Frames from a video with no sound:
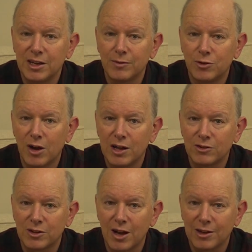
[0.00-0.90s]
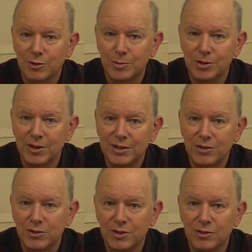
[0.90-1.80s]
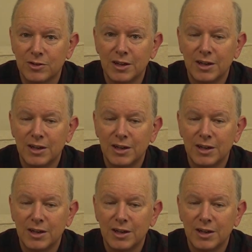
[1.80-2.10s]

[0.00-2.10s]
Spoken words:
of John's Gospel, and this is